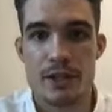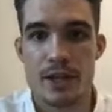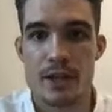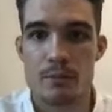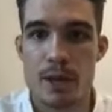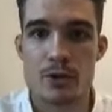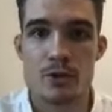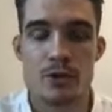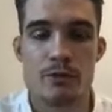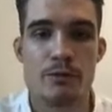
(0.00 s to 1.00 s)
the
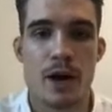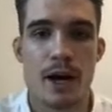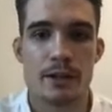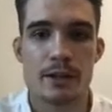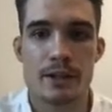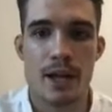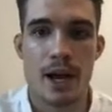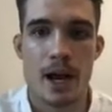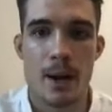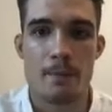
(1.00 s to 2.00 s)
Manchus are finally
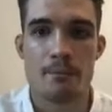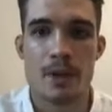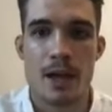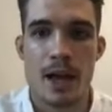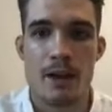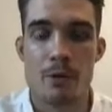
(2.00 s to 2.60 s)
have